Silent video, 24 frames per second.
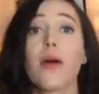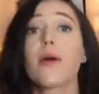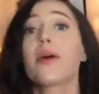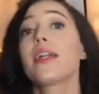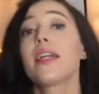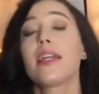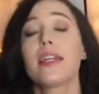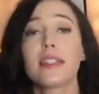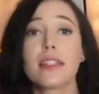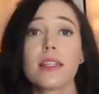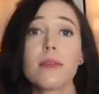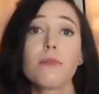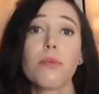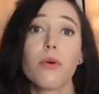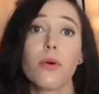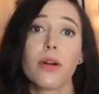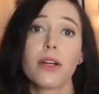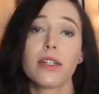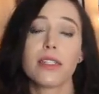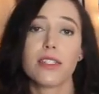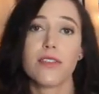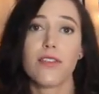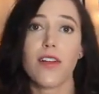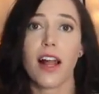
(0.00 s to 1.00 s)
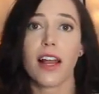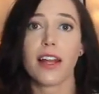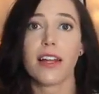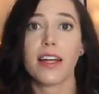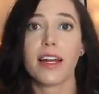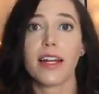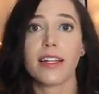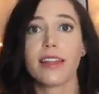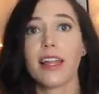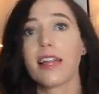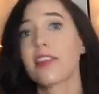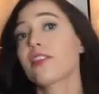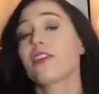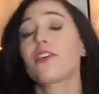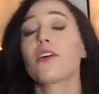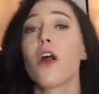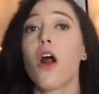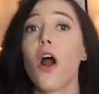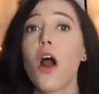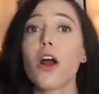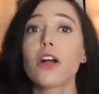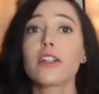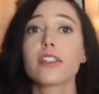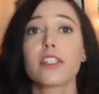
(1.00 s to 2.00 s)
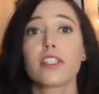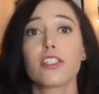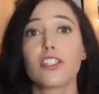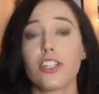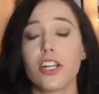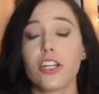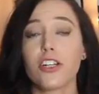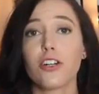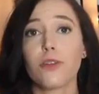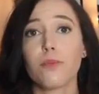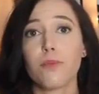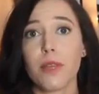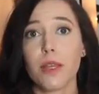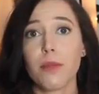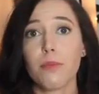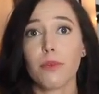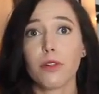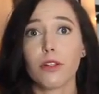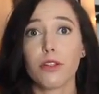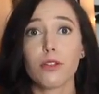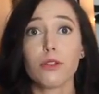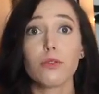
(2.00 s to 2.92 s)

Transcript: Now, it is important to validate that there are cisgender people